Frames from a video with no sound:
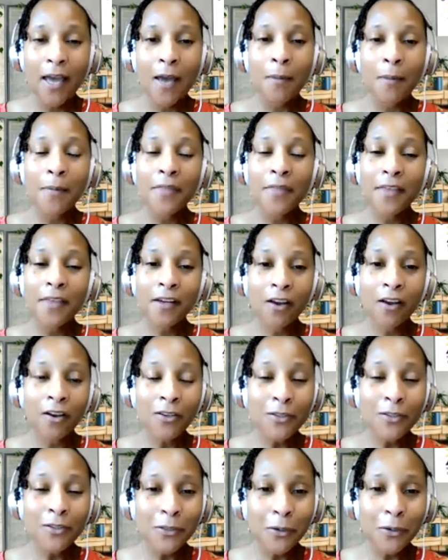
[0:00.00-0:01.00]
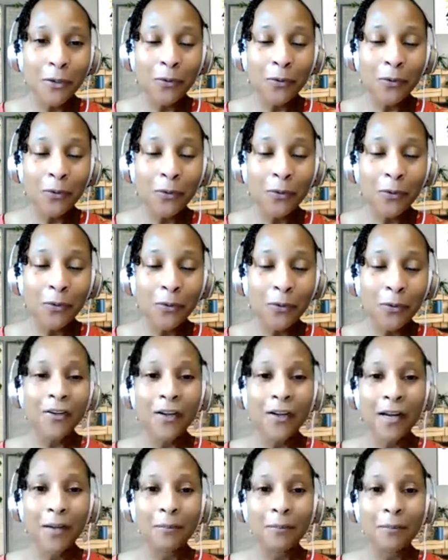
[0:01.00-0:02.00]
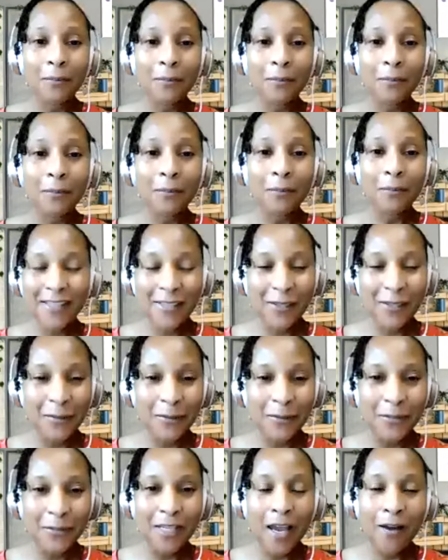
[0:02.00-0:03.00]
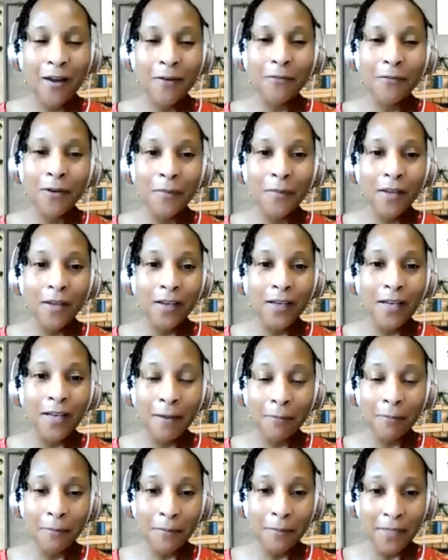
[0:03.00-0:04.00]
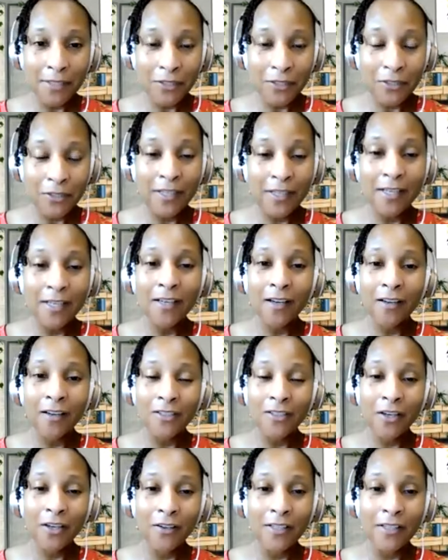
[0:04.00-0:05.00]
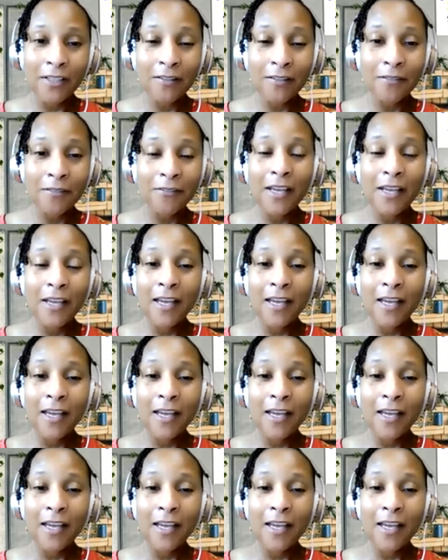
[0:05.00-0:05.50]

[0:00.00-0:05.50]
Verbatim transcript: but then also other professionals from the complementary and alternative